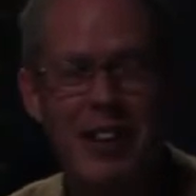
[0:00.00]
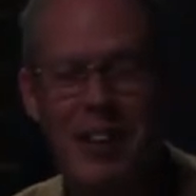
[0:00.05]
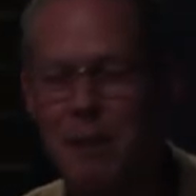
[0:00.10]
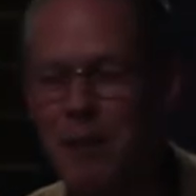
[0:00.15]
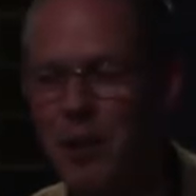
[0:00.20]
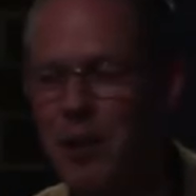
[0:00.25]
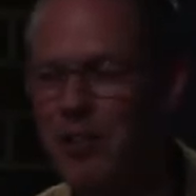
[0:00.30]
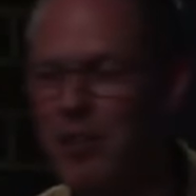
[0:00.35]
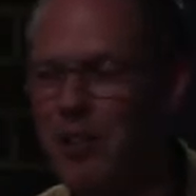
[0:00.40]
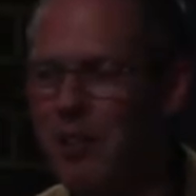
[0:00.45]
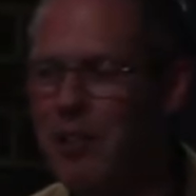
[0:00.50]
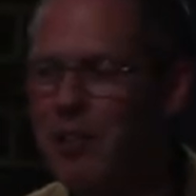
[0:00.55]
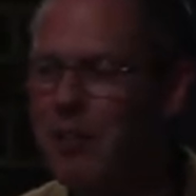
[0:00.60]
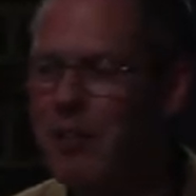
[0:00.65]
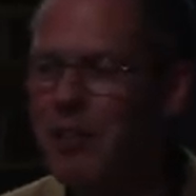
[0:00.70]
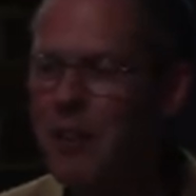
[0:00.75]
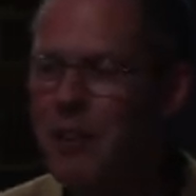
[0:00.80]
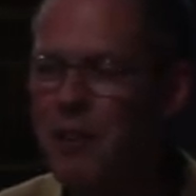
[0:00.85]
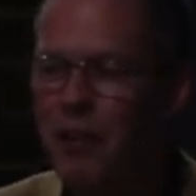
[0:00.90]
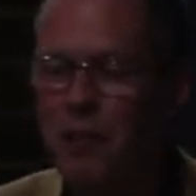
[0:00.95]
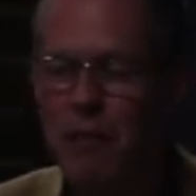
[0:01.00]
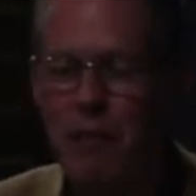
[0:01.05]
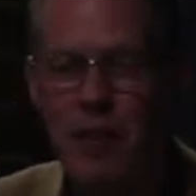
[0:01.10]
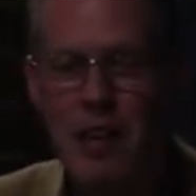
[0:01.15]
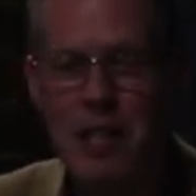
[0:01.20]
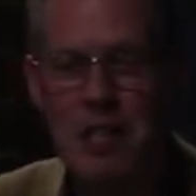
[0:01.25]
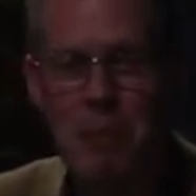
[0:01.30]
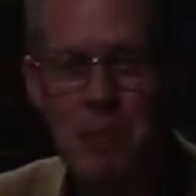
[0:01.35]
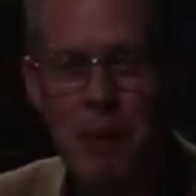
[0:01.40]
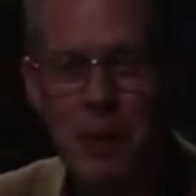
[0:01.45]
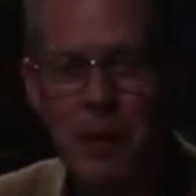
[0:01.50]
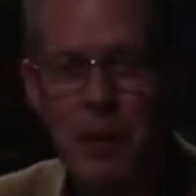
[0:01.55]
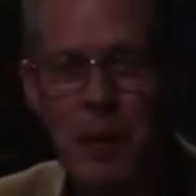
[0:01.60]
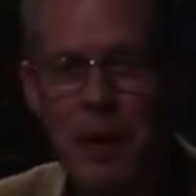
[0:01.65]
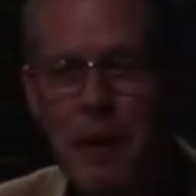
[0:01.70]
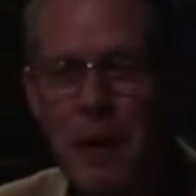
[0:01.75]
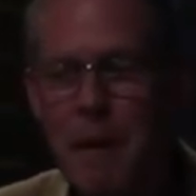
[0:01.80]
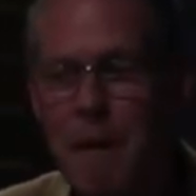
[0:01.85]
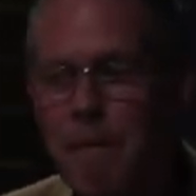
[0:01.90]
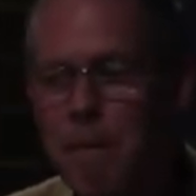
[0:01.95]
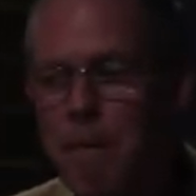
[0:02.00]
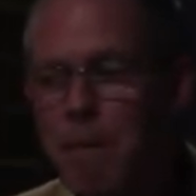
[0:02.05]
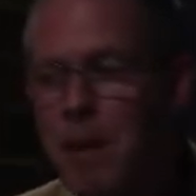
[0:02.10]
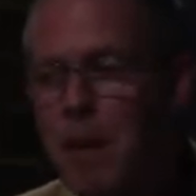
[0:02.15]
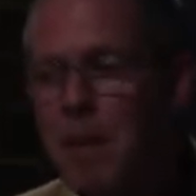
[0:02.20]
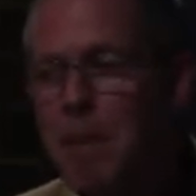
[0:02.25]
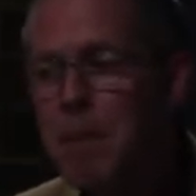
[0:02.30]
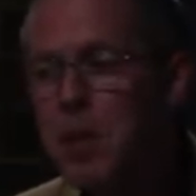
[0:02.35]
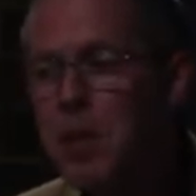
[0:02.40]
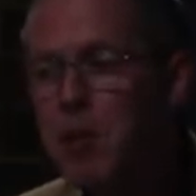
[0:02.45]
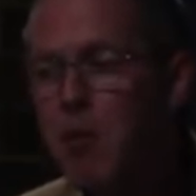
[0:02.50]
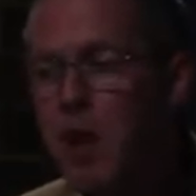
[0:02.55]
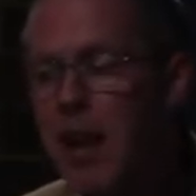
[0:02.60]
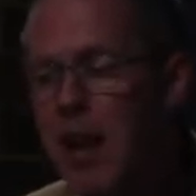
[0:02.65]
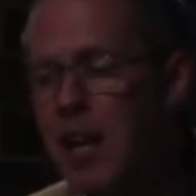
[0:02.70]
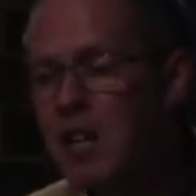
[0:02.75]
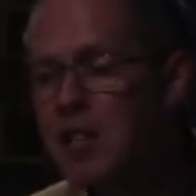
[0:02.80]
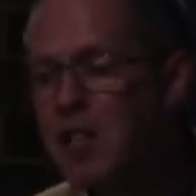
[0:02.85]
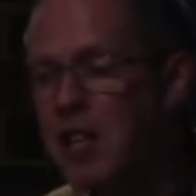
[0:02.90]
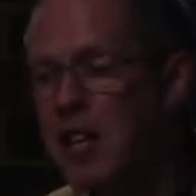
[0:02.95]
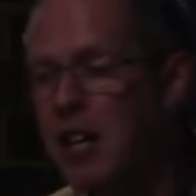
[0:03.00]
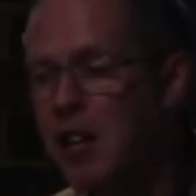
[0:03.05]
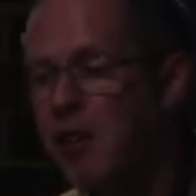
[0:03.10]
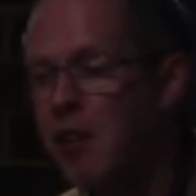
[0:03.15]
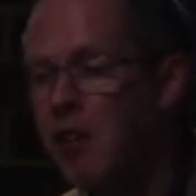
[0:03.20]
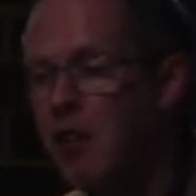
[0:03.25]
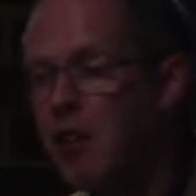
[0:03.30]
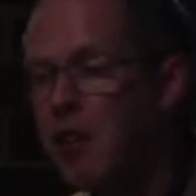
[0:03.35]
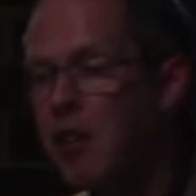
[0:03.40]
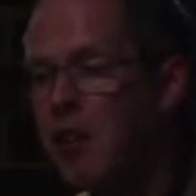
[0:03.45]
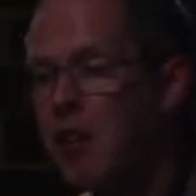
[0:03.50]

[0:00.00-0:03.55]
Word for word: I'm not on, not on Facebook. But the reality is that the,